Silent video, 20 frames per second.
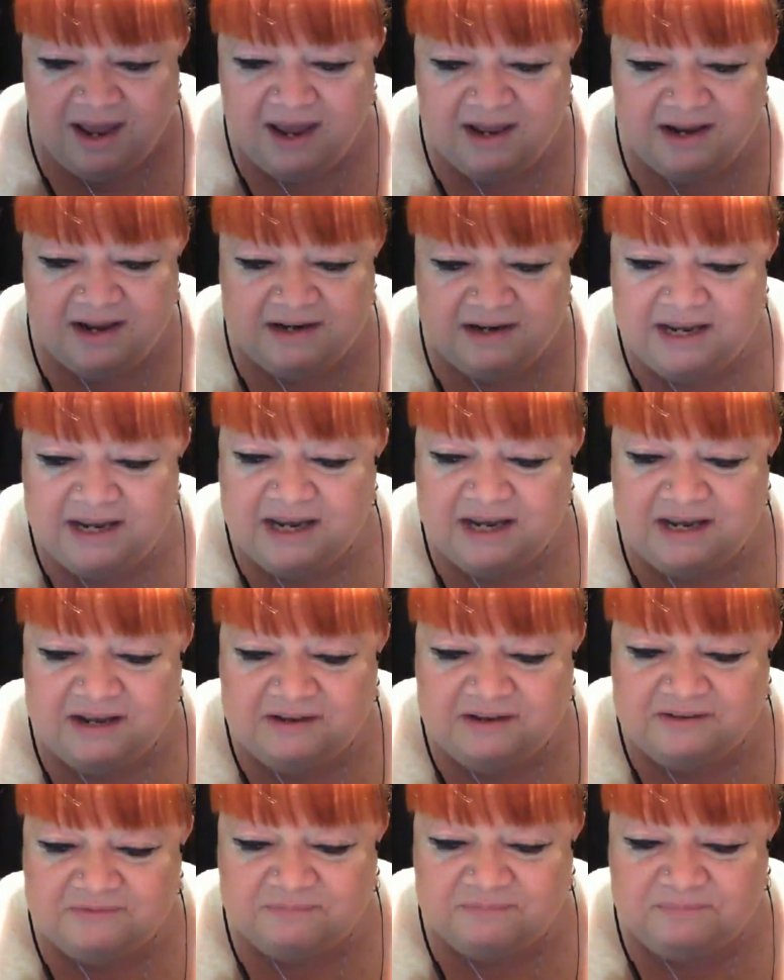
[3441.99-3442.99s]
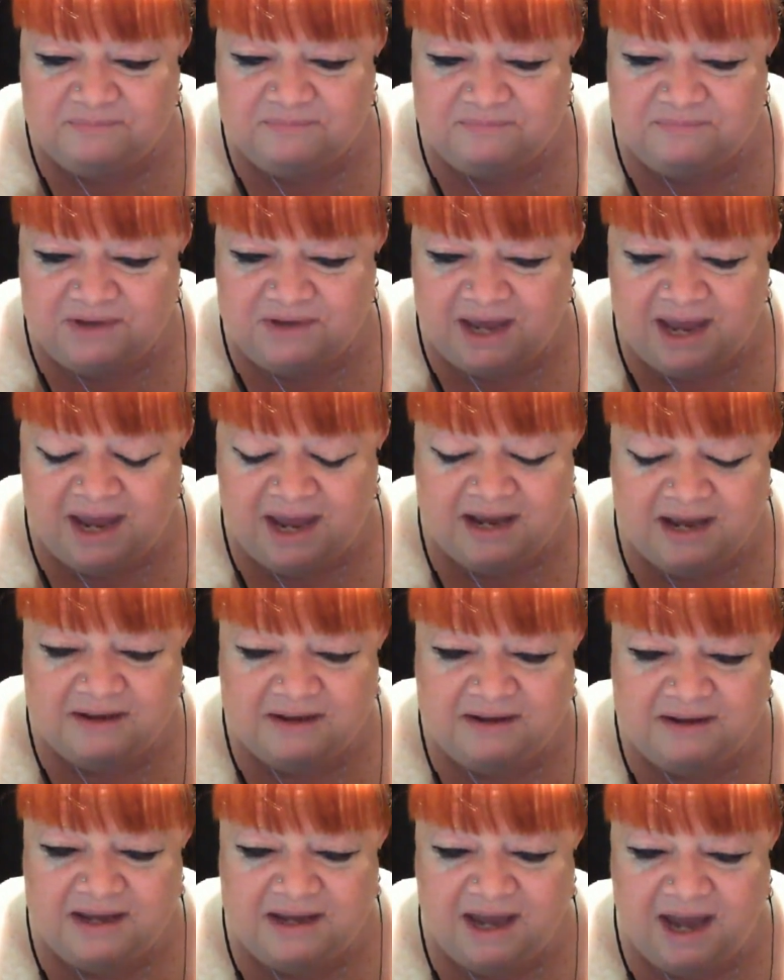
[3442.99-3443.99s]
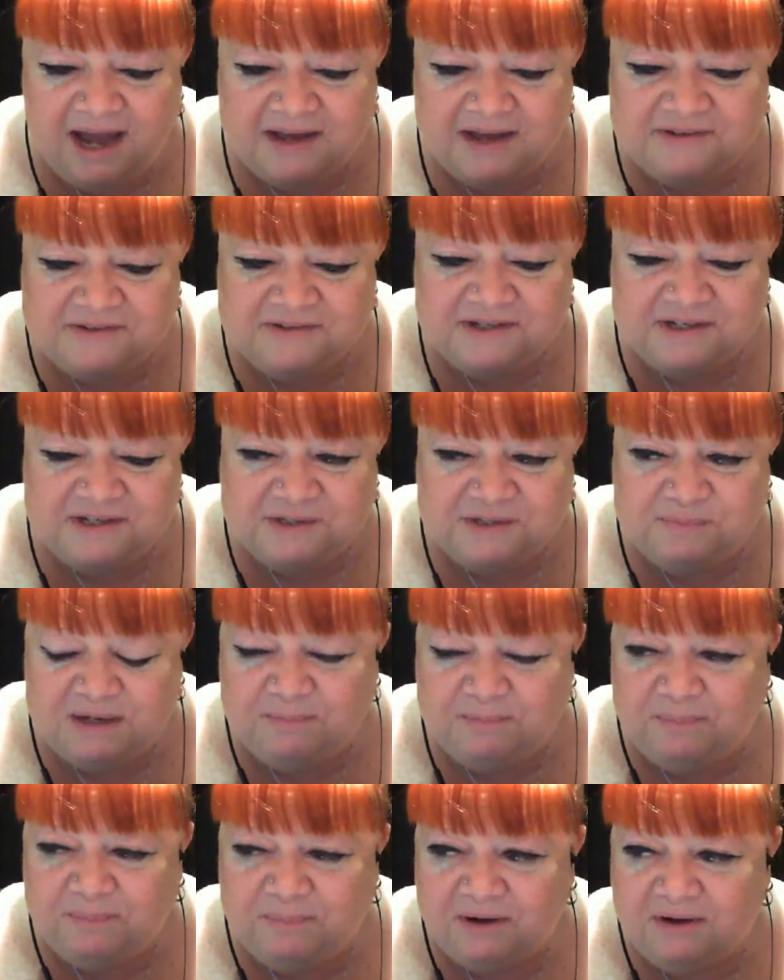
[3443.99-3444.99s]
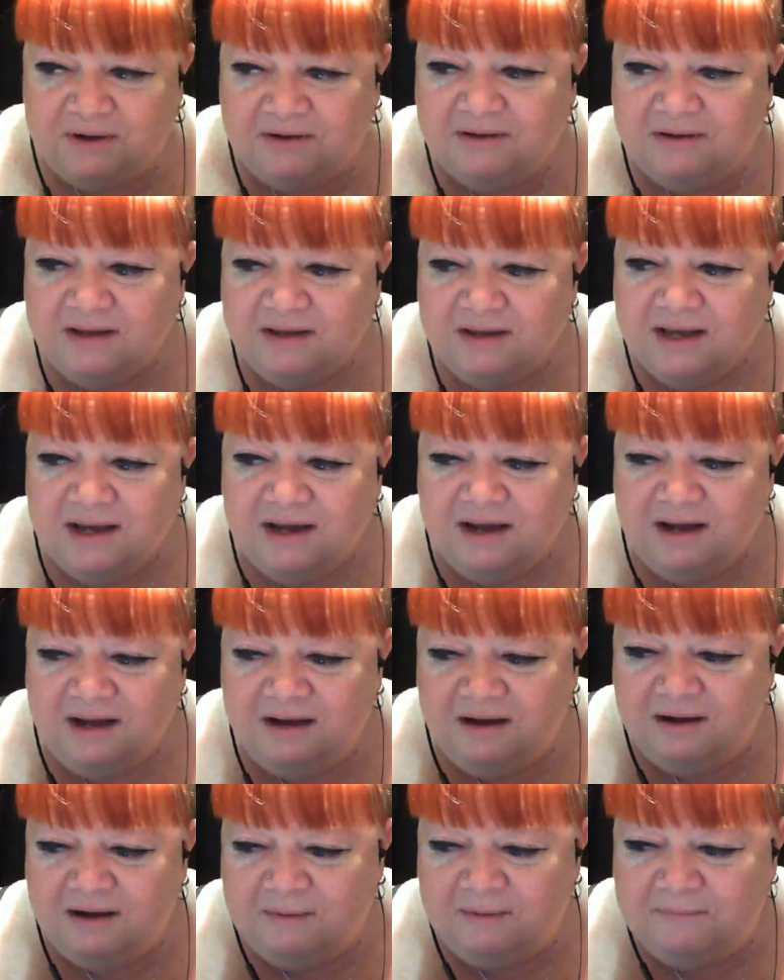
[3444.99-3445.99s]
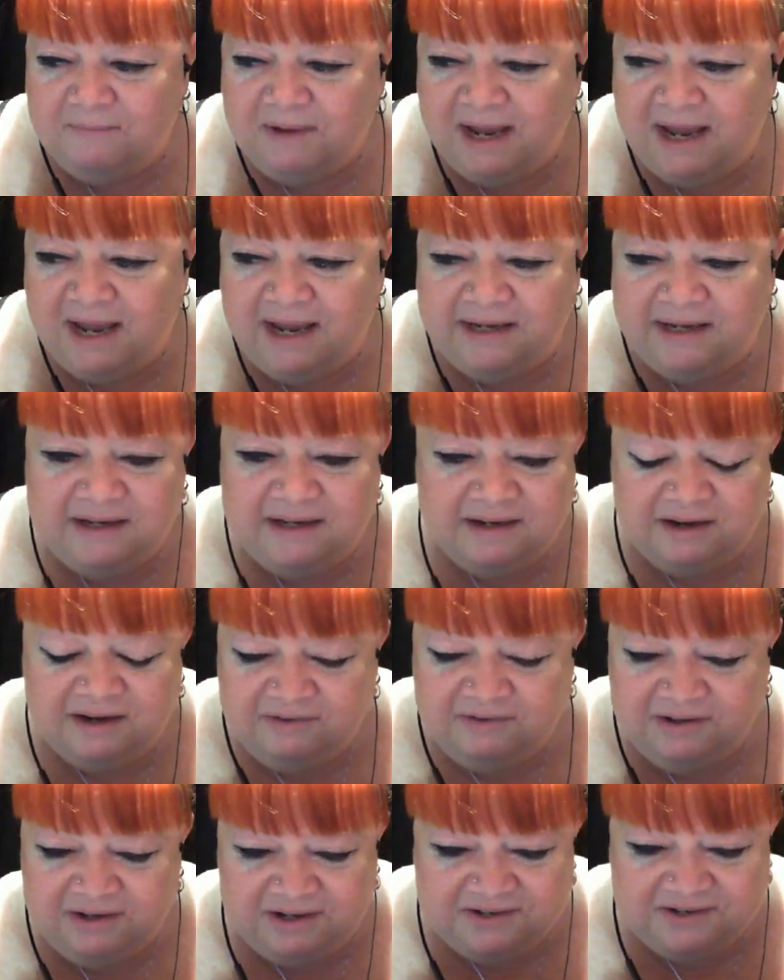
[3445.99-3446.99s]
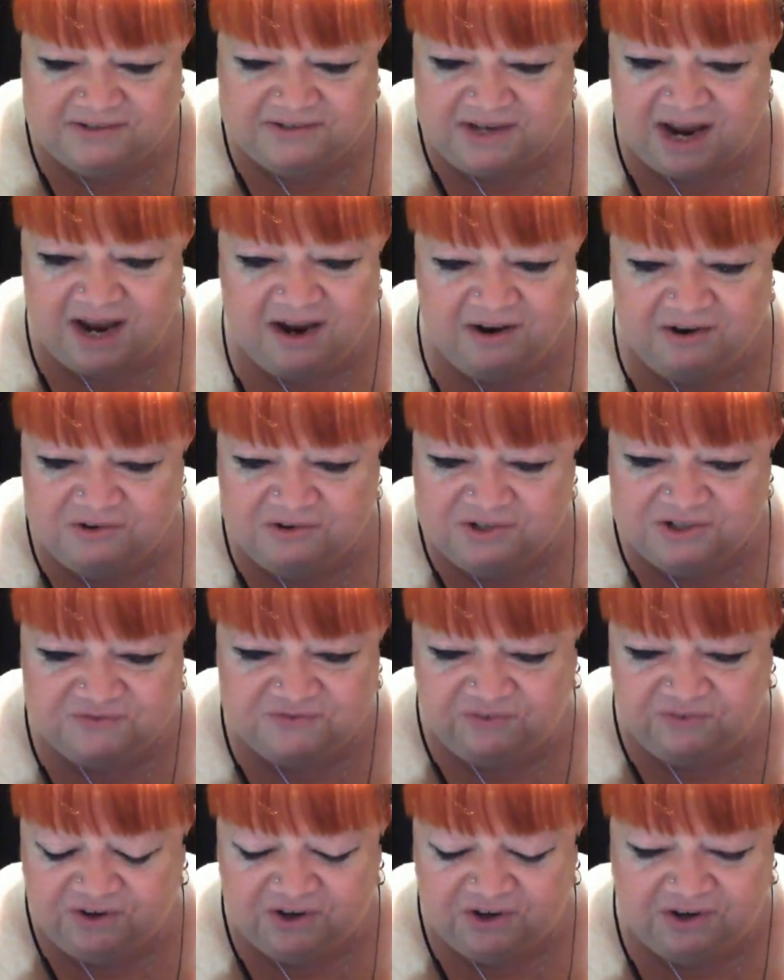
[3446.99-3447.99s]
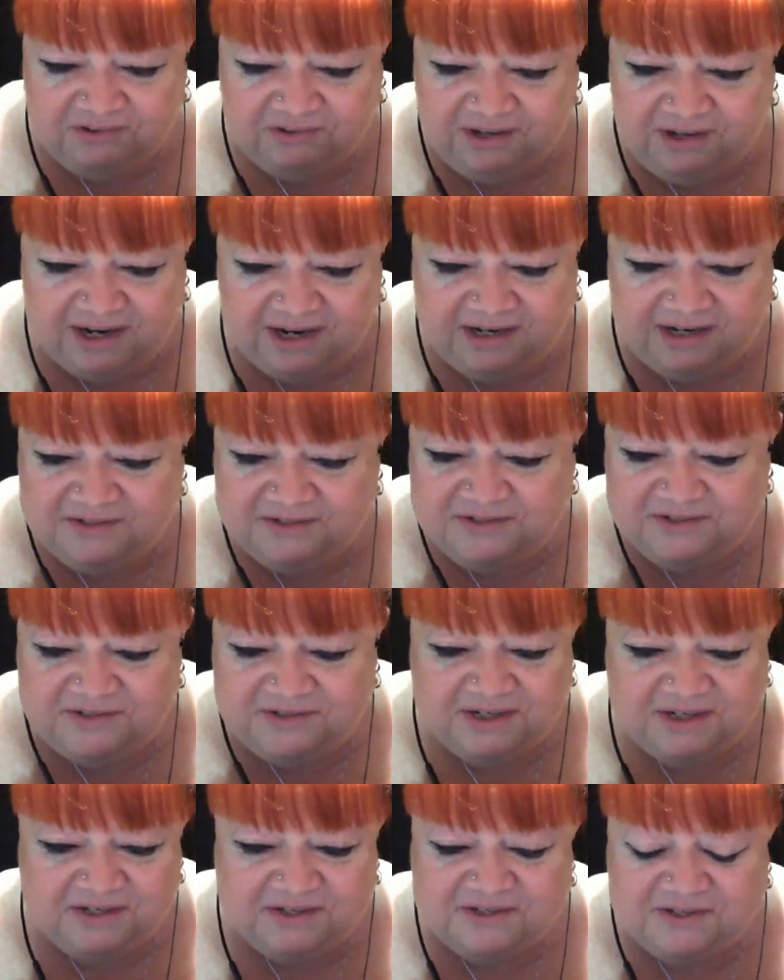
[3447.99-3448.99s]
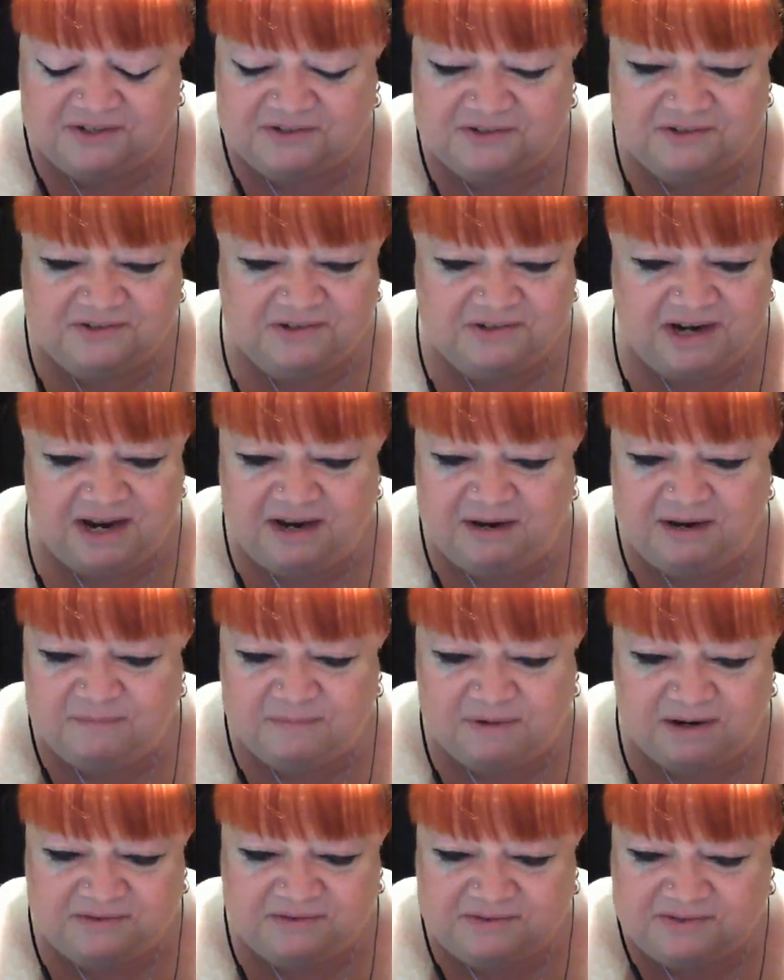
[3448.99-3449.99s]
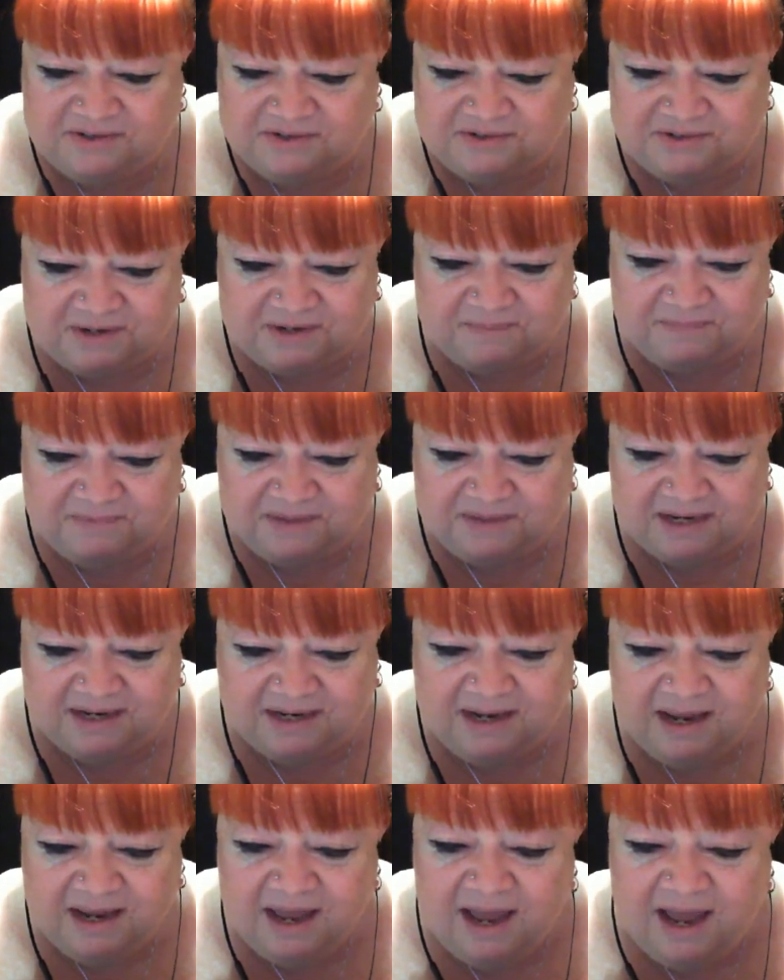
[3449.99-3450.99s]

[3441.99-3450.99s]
And he has these people hanging out at his house for like 6 or 8 months or something,